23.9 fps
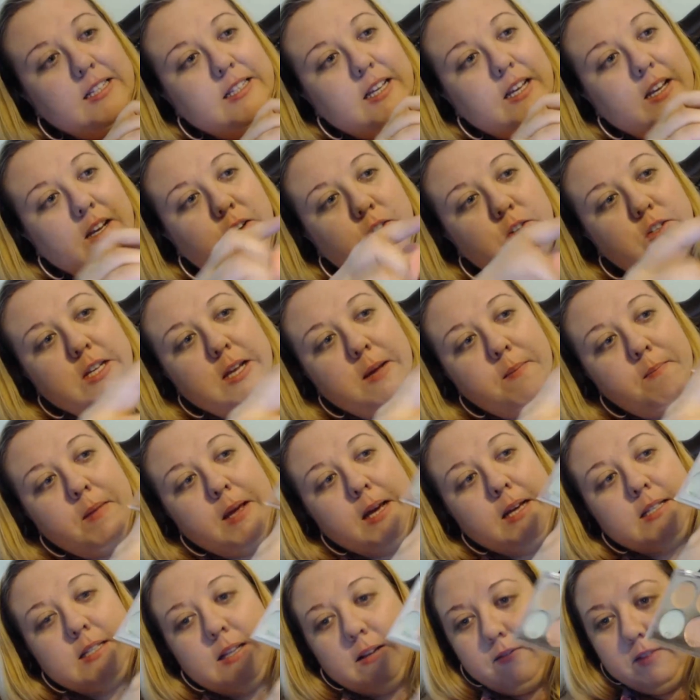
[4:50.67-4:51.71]
under eyes
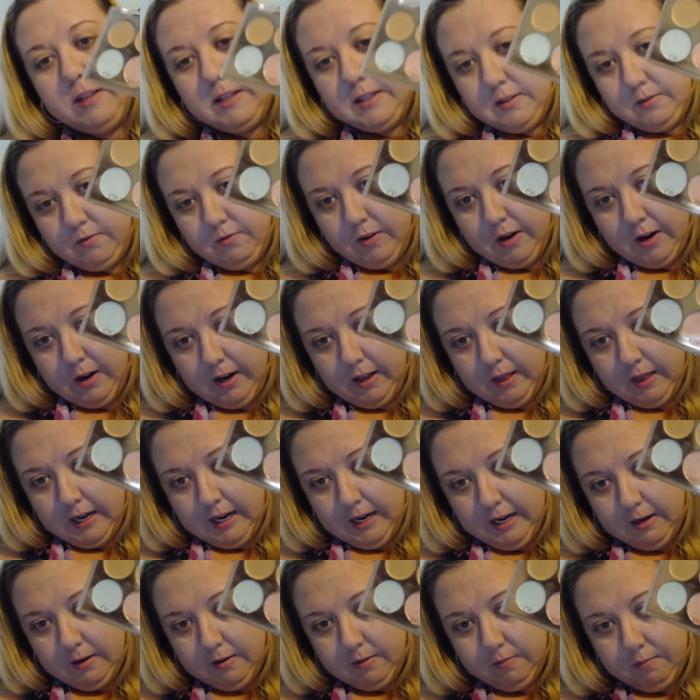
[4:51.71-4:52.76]
lately
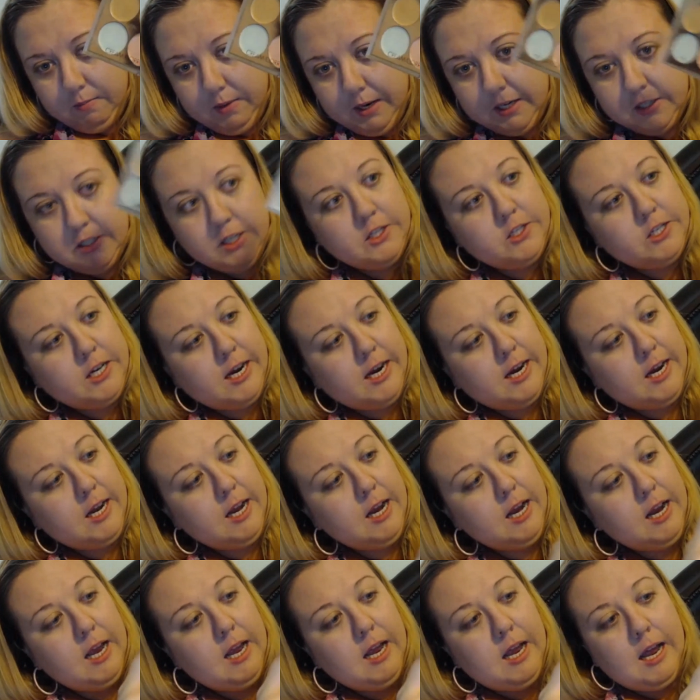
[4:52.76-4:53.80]
is
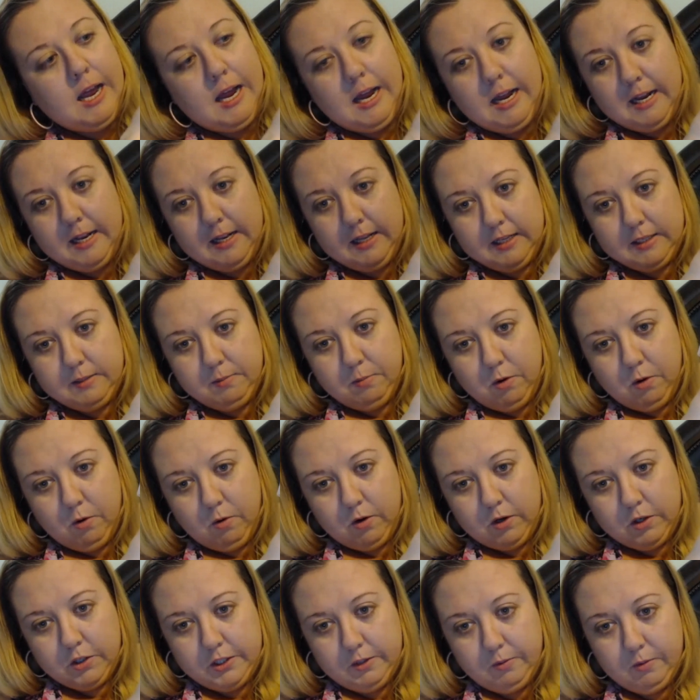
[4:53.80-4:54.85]
usually a mix of this
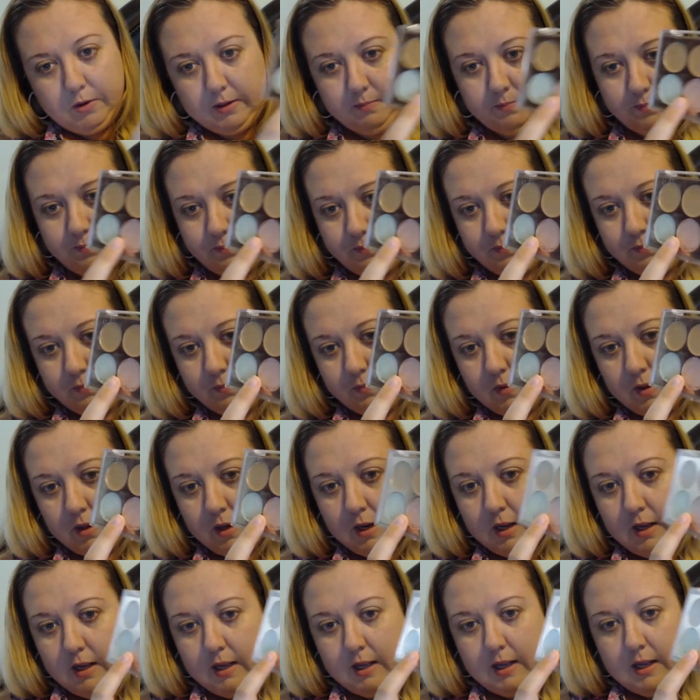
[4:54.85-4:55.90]
very light
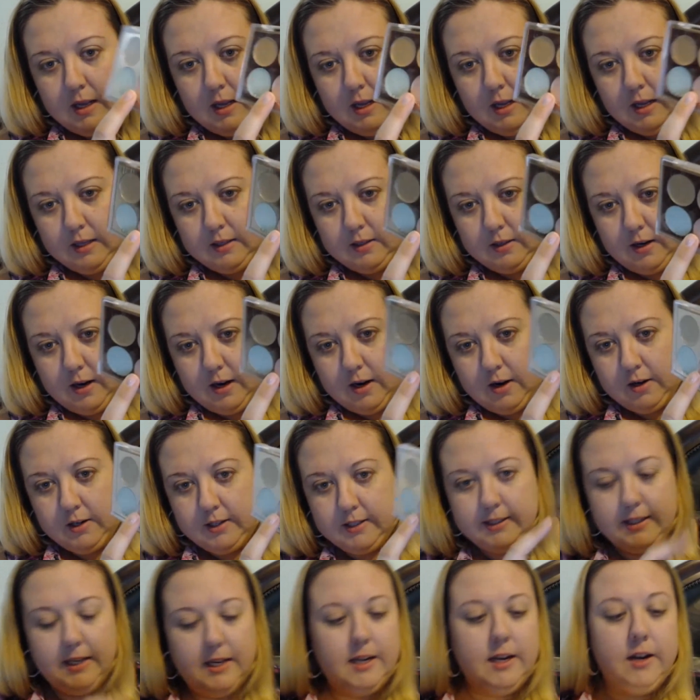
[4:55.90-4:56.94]
peachy shade
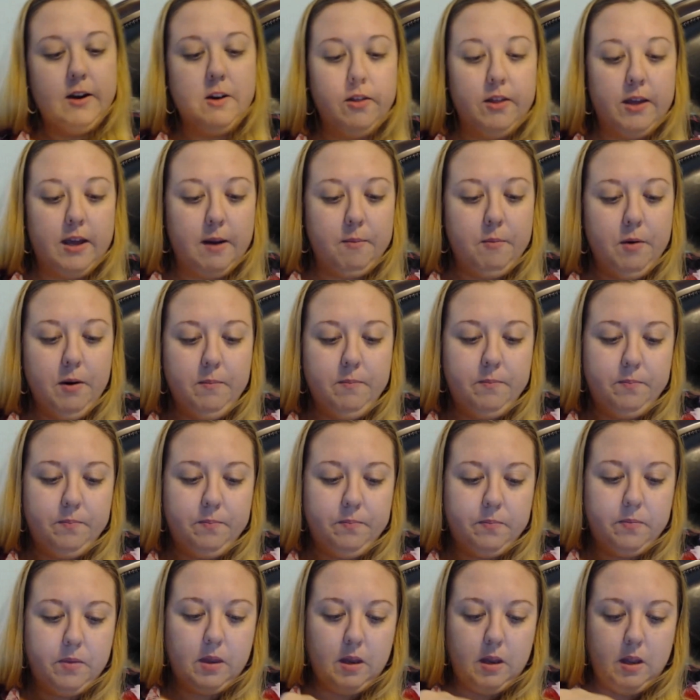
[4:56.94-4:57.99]
and this more
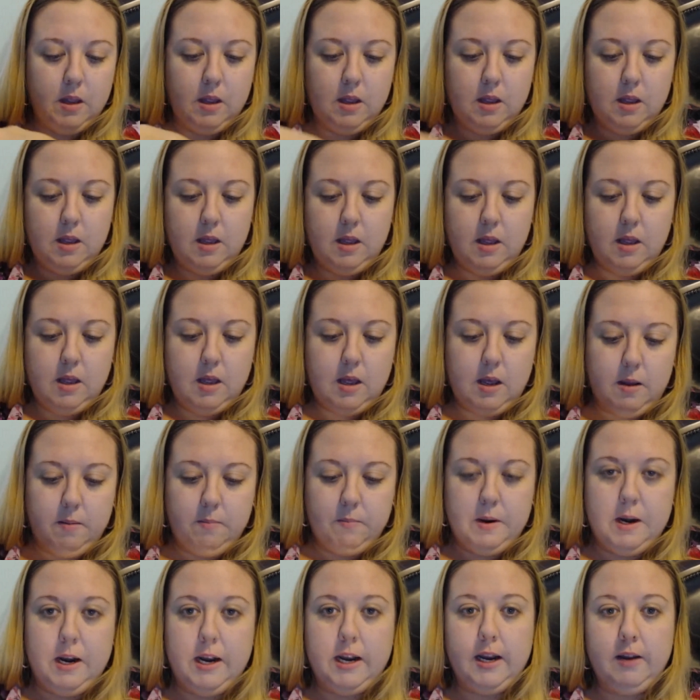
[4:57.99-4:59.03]
orangey one.
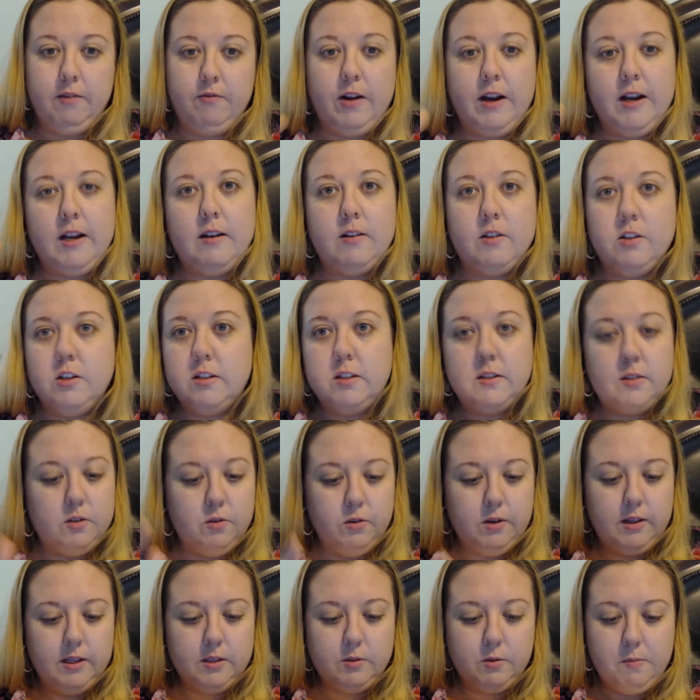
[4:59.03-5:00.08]

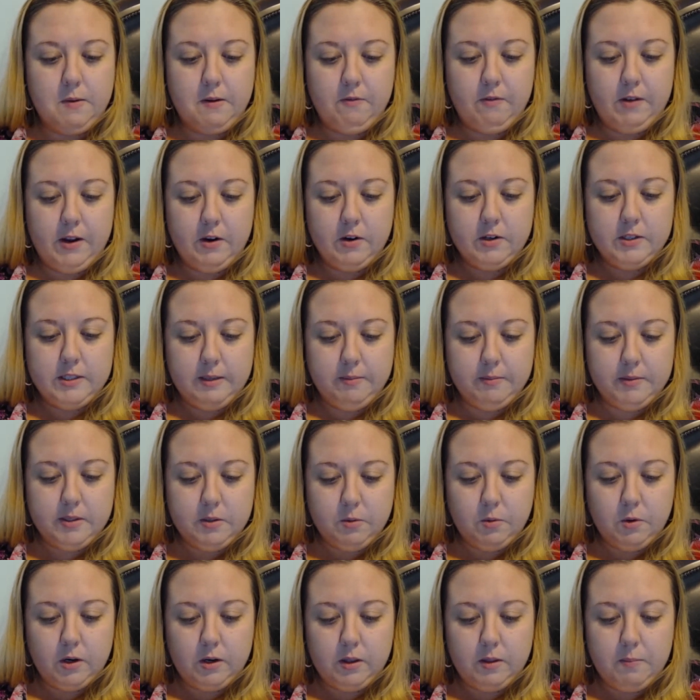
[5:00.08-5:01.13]
It's kind of hard to see it here
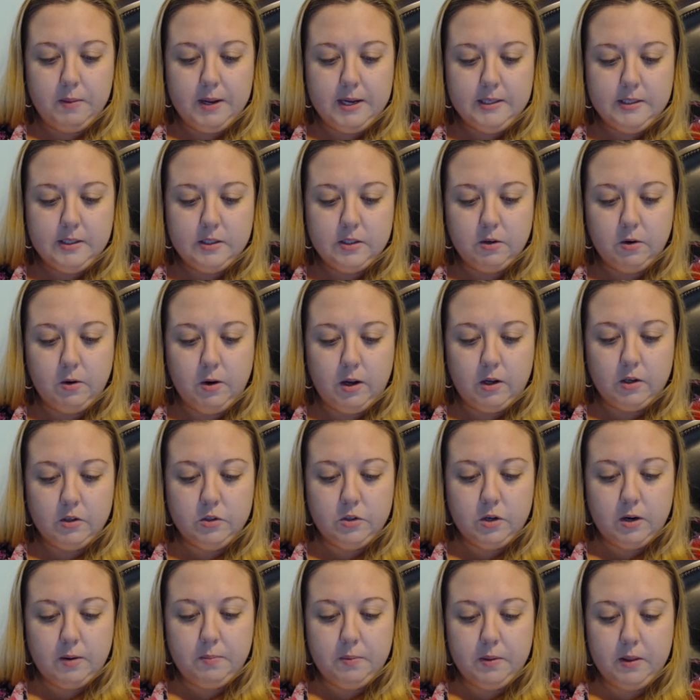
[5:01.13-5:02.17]
on the camera.
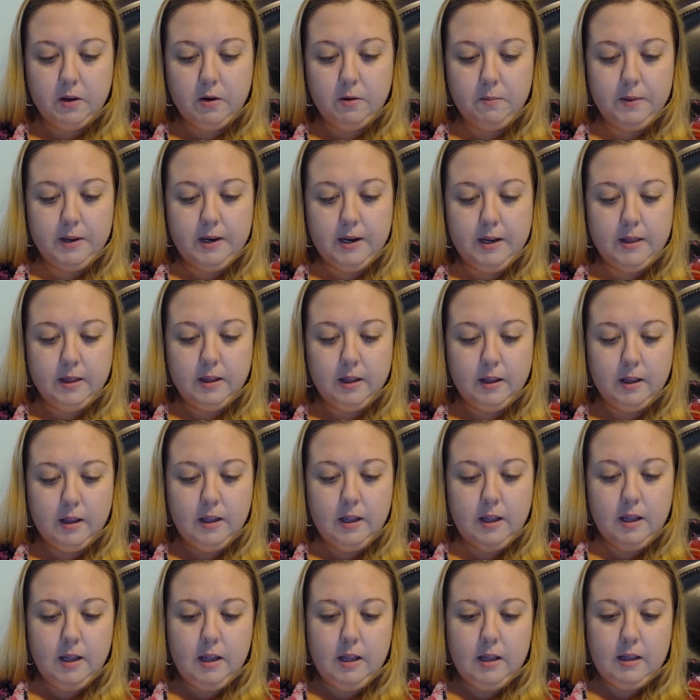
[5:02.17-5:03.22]

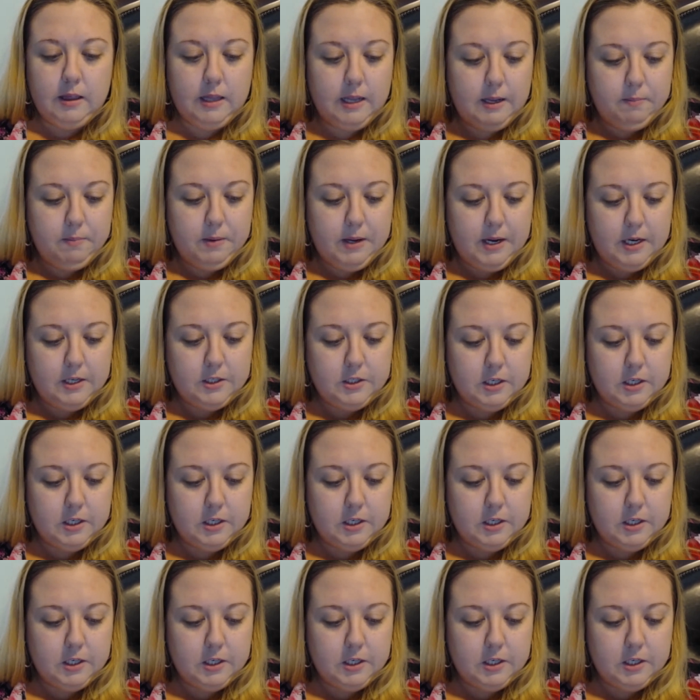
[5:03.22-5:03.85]
But I find